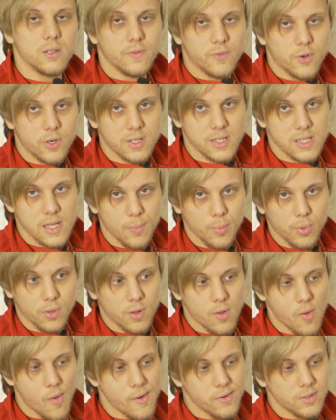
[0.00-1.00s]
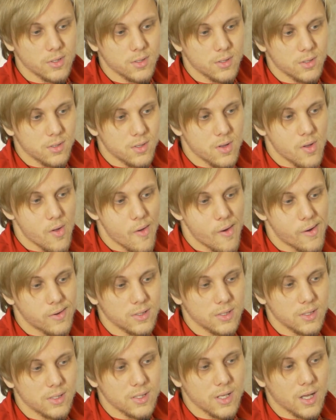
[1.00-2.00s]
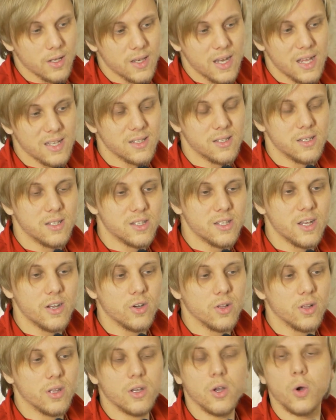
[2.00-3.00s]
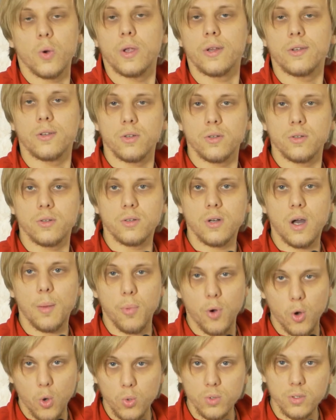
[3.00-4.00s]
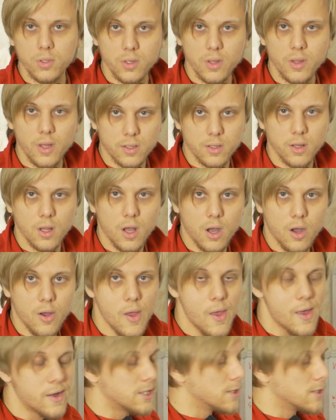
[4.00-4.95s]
for example, not necessarily going to uphold that law.